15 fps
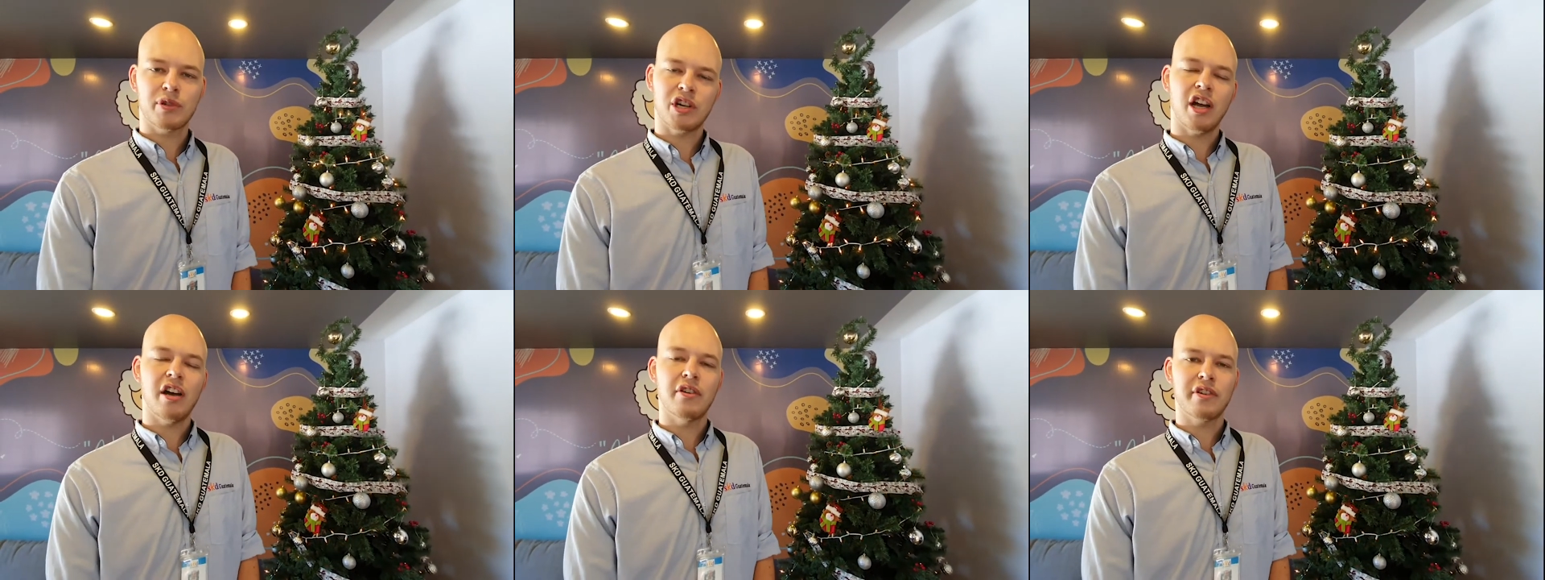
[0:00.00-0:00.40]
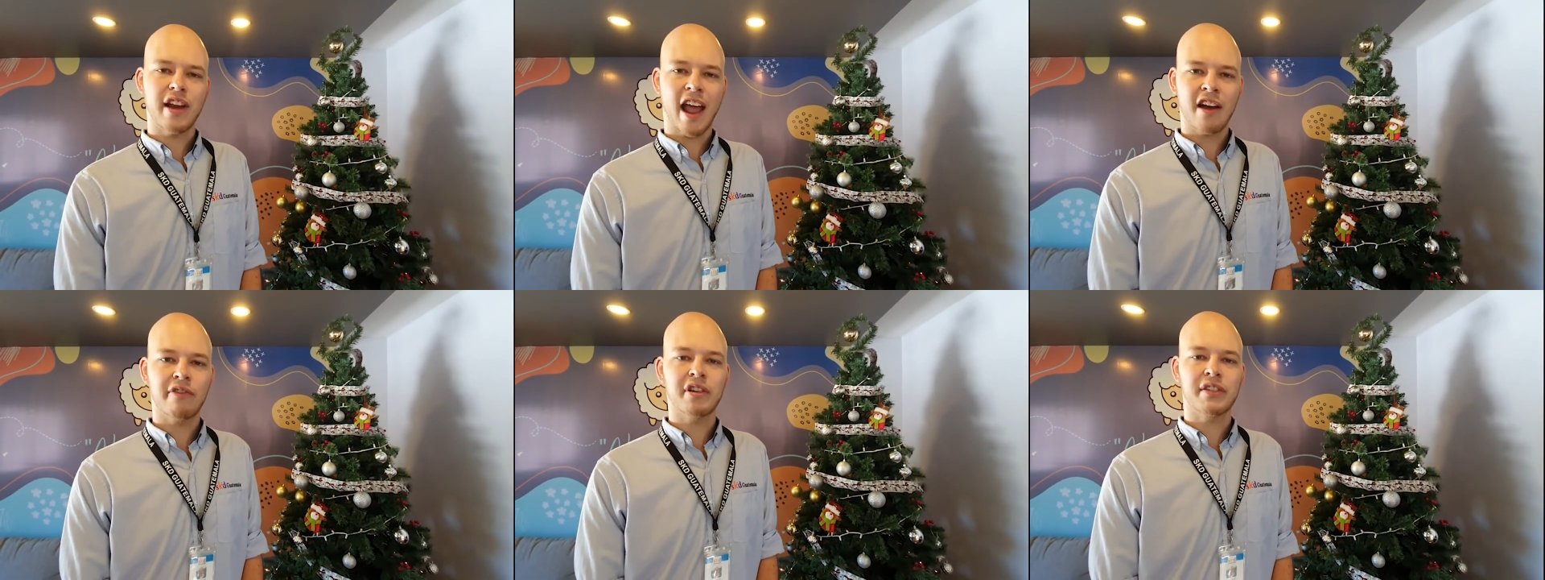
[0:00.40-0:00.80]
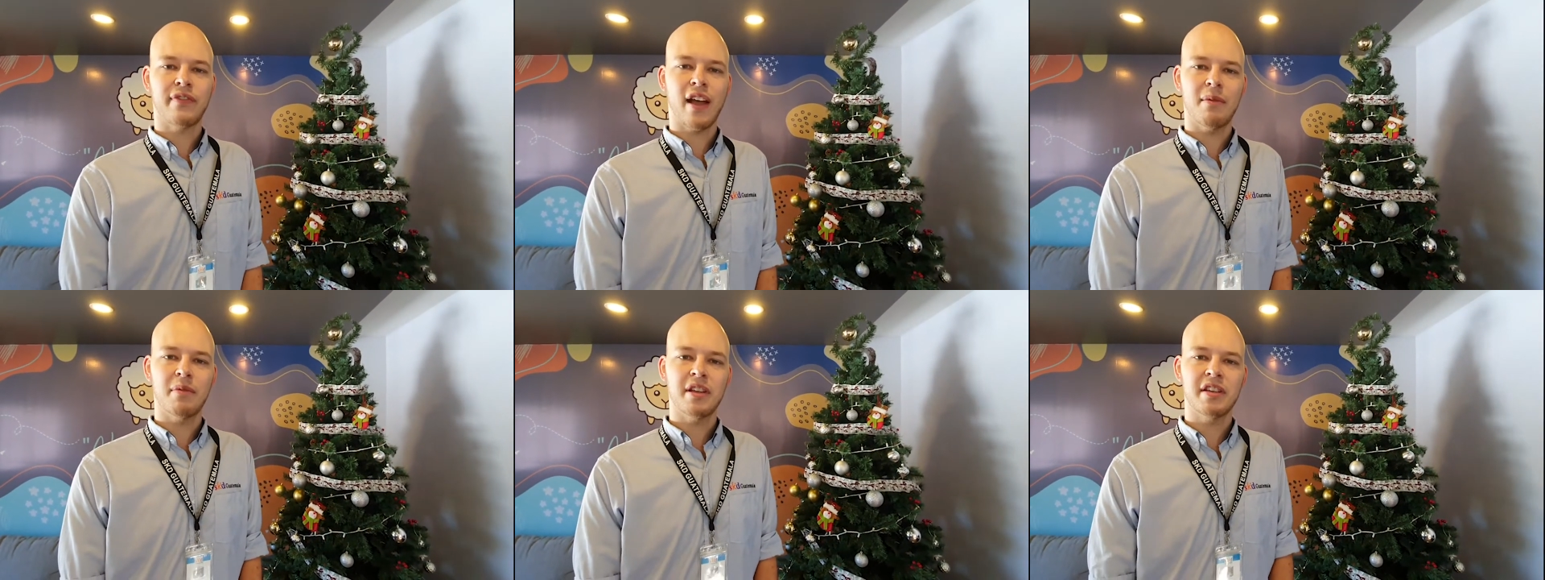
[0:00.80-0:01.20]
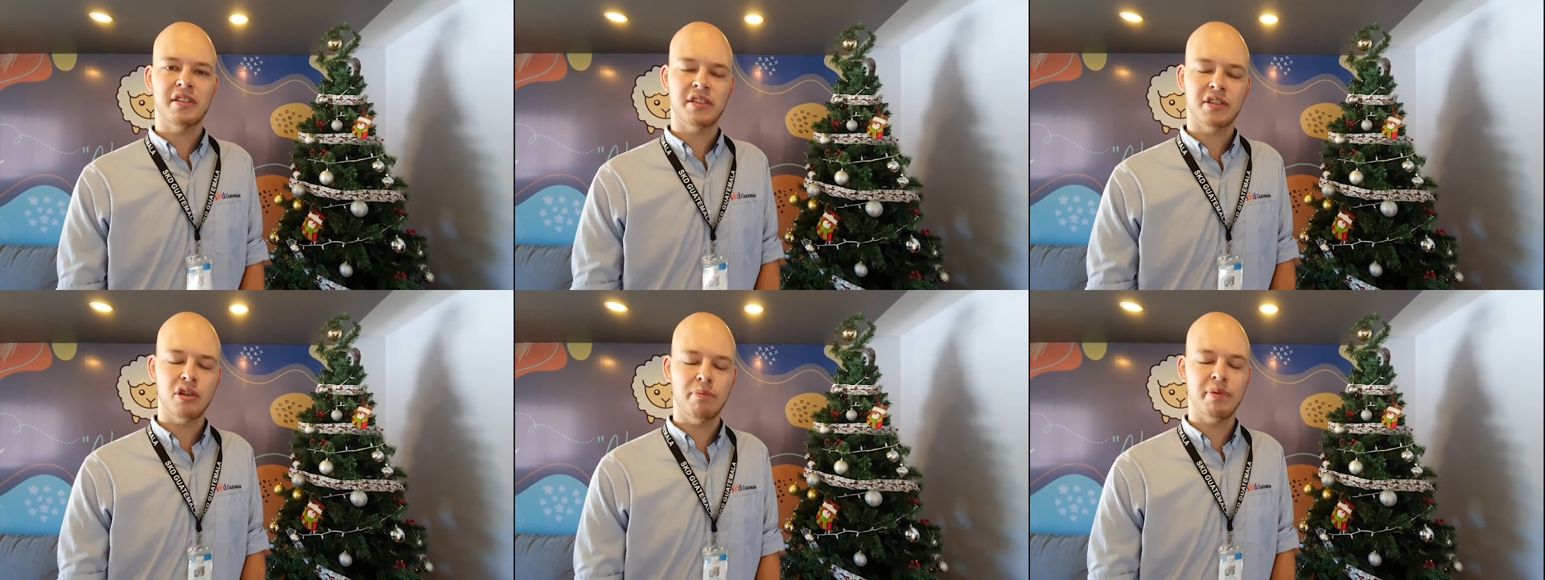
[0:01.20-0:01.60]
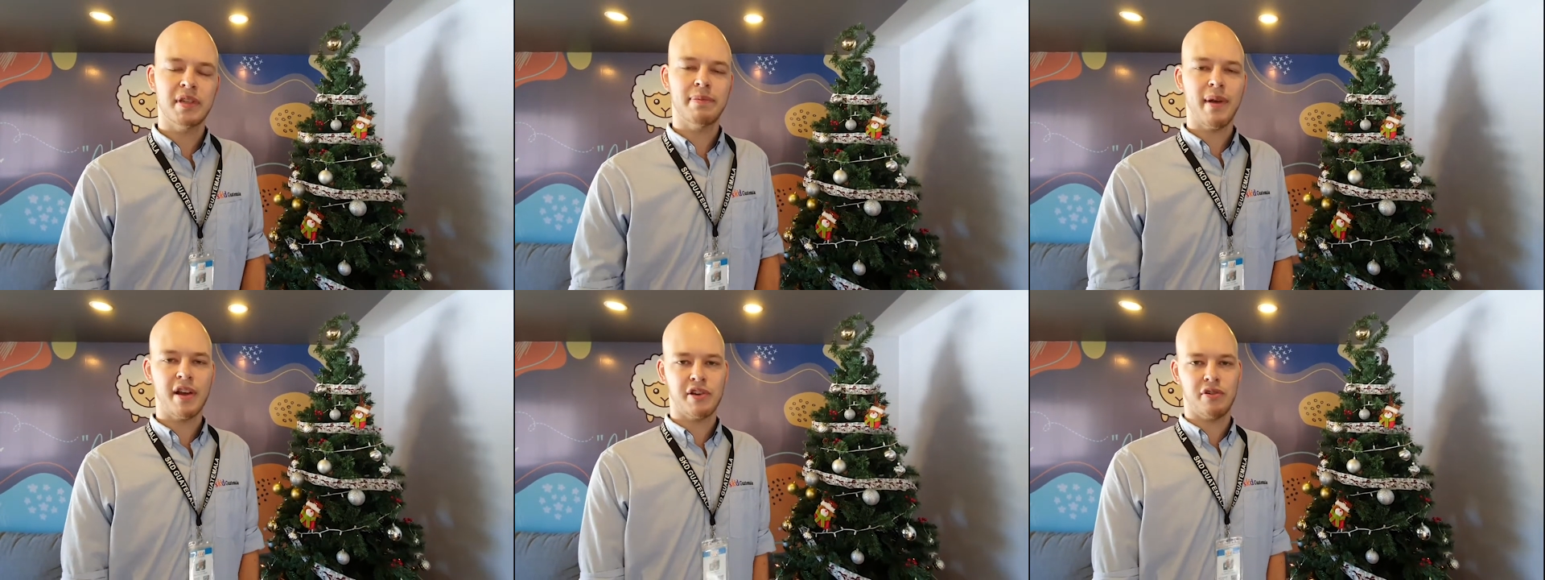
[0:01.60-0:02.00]
child and at-risk family super
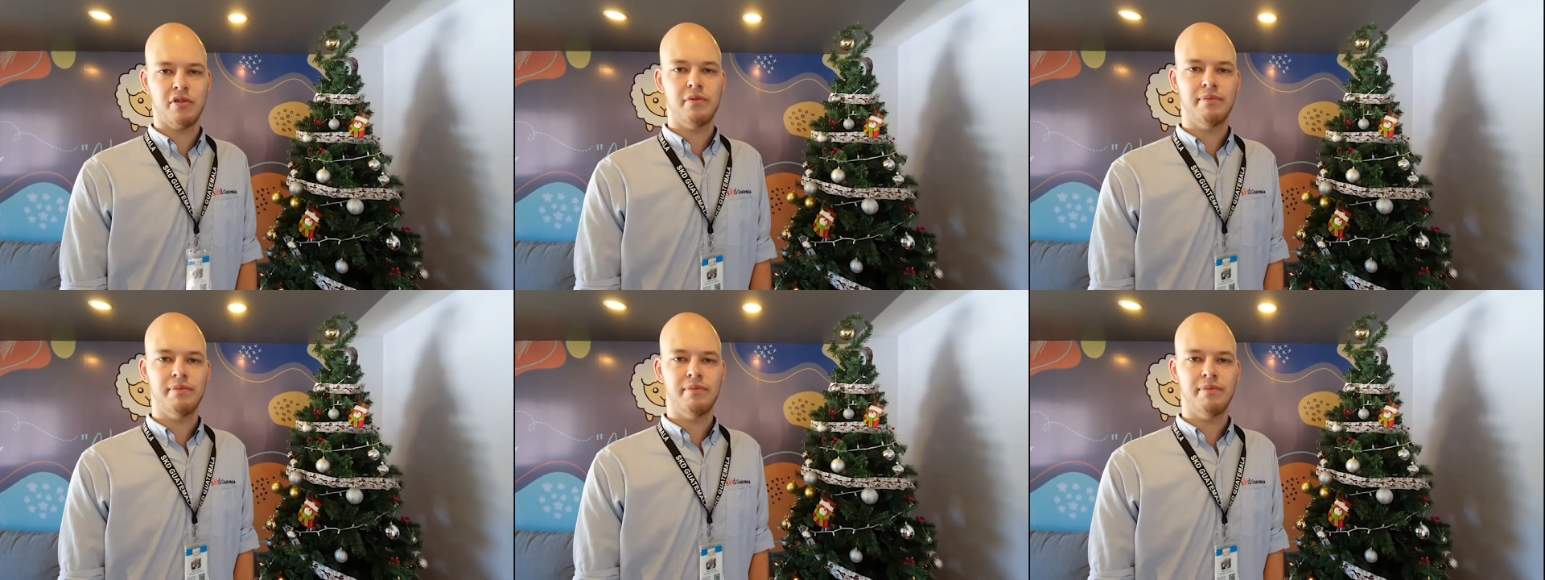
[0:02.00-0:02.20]
special.